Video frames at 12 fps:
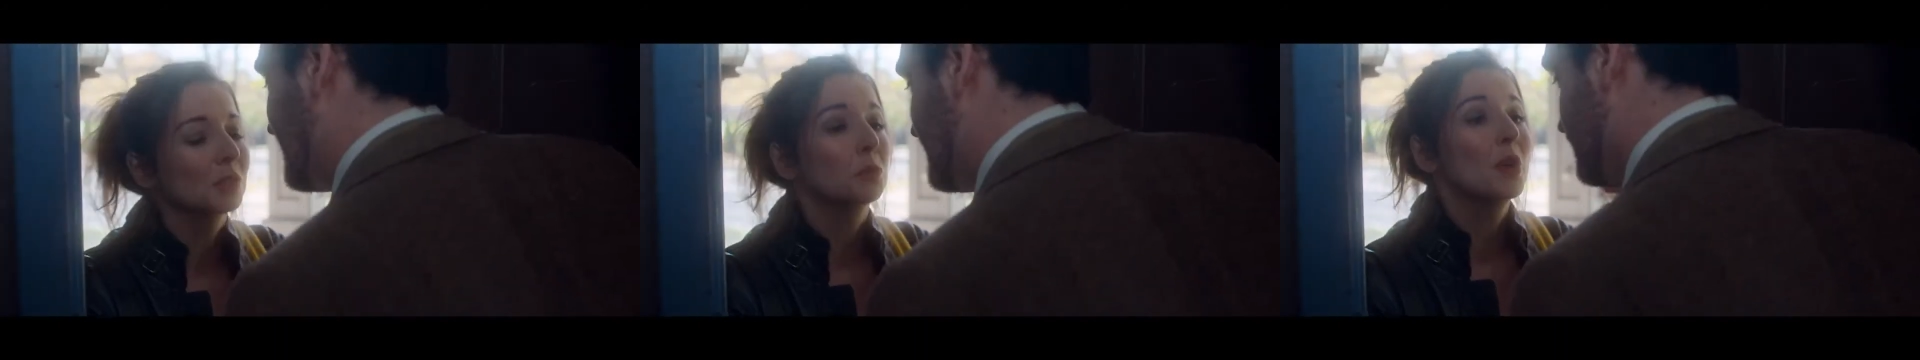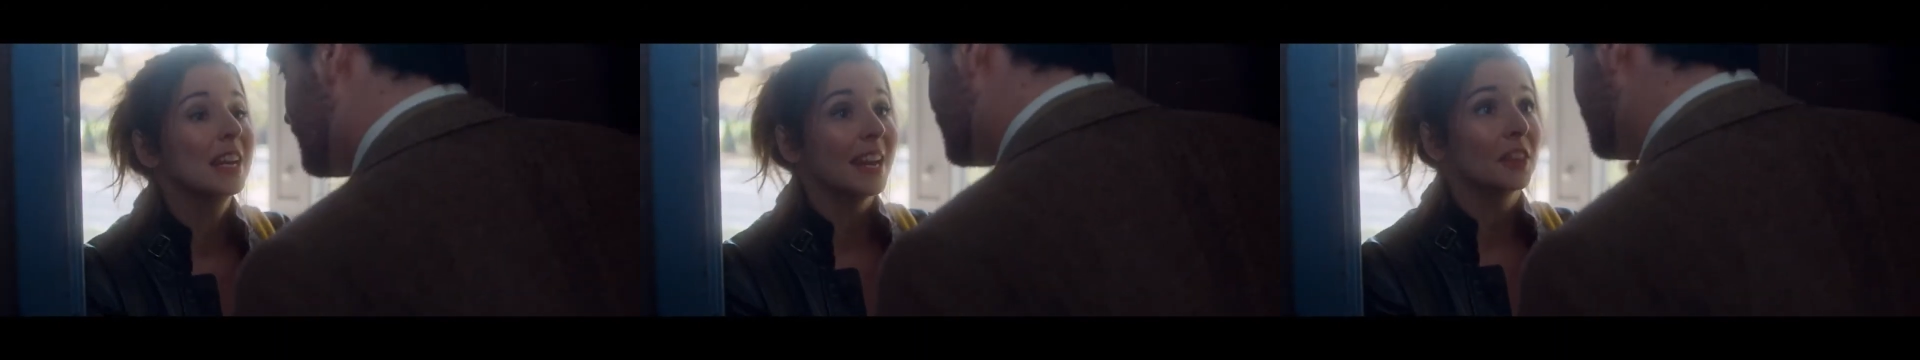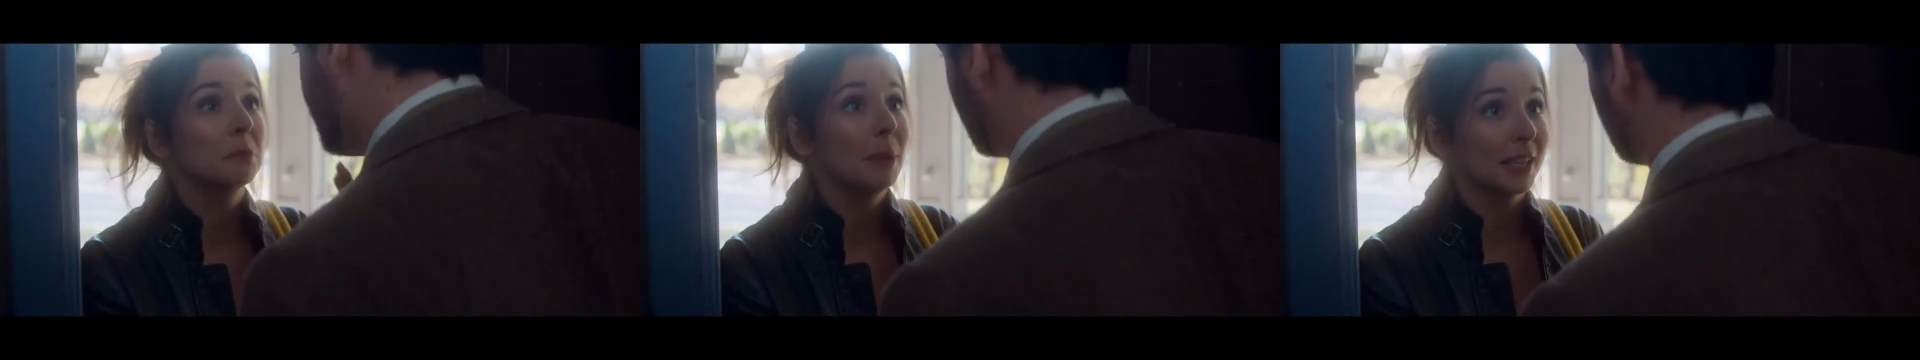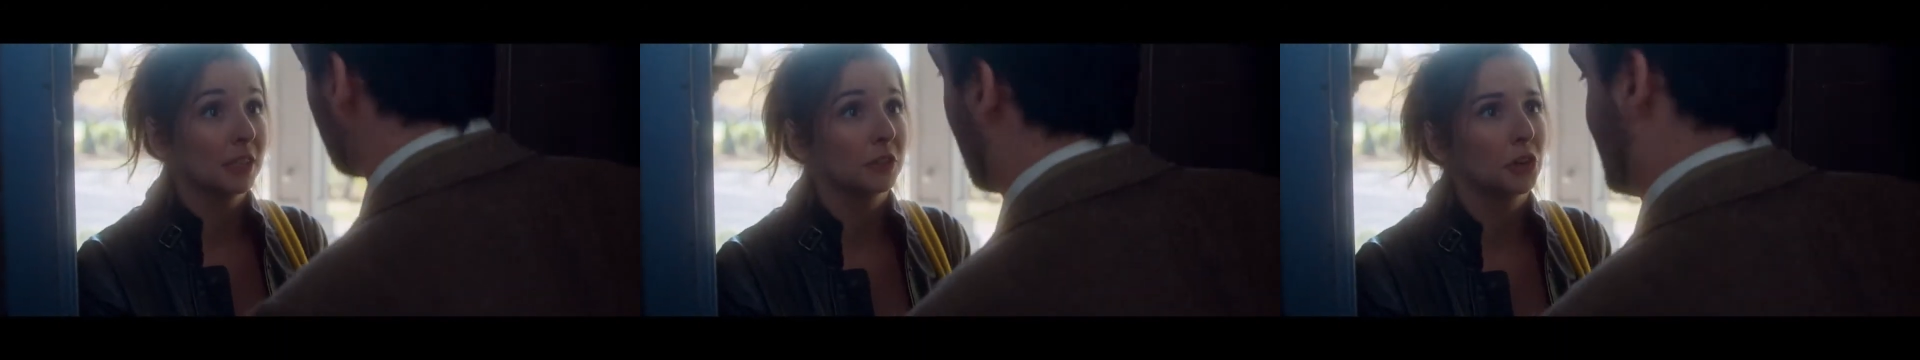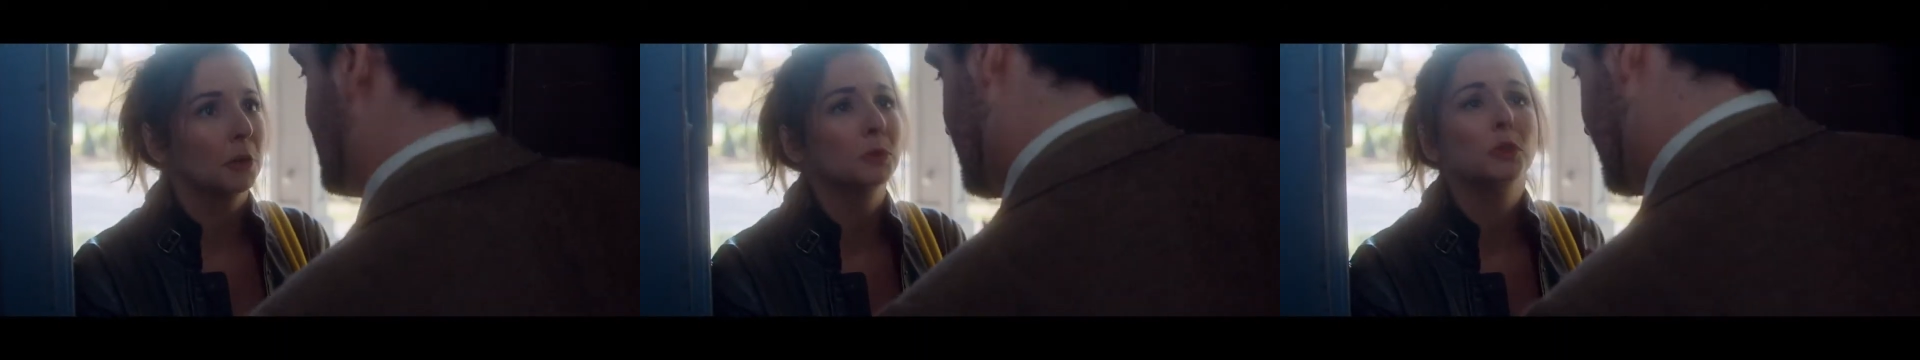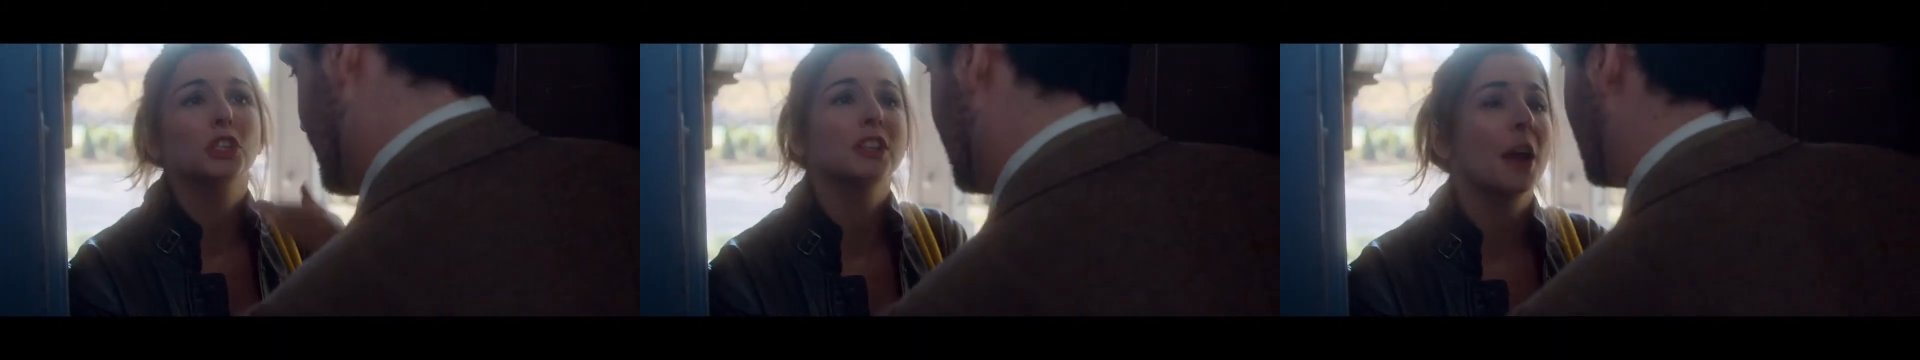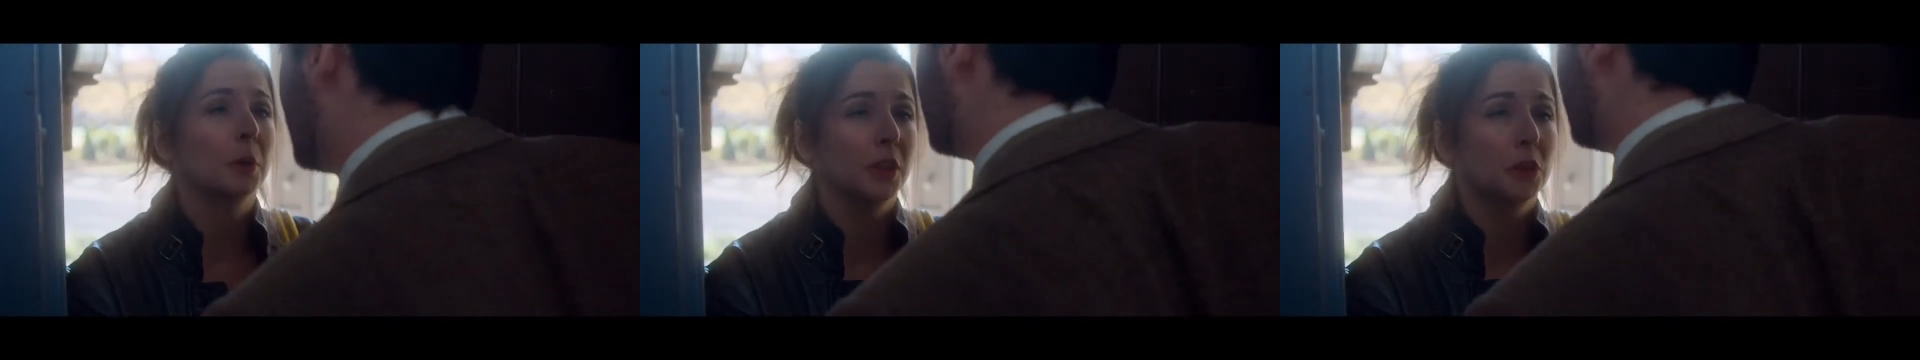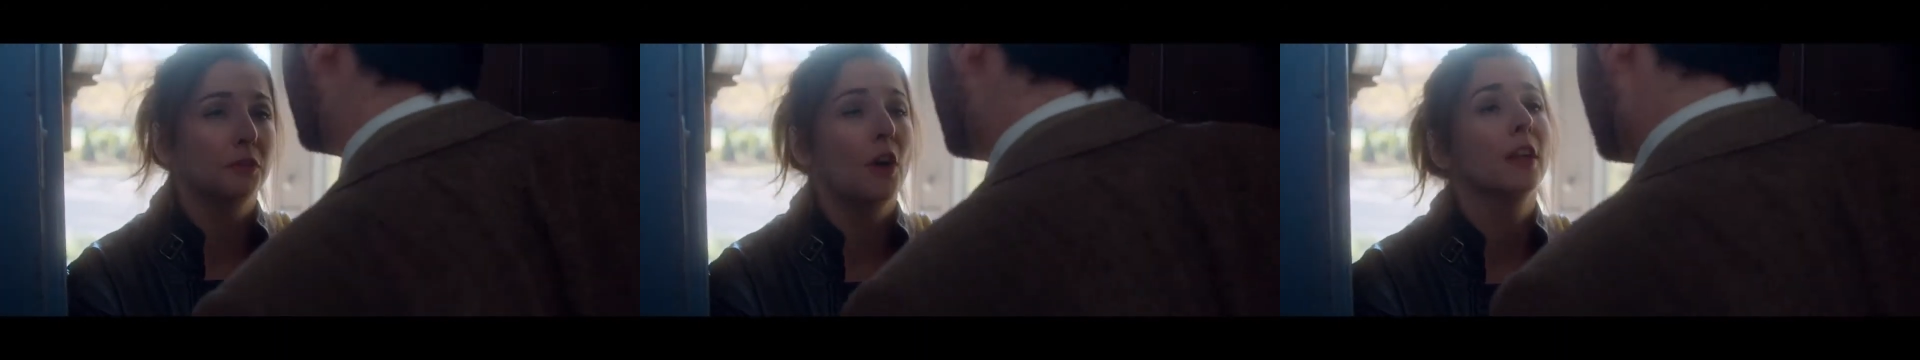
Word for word: It's just we didn't end the best of terms, which is not really your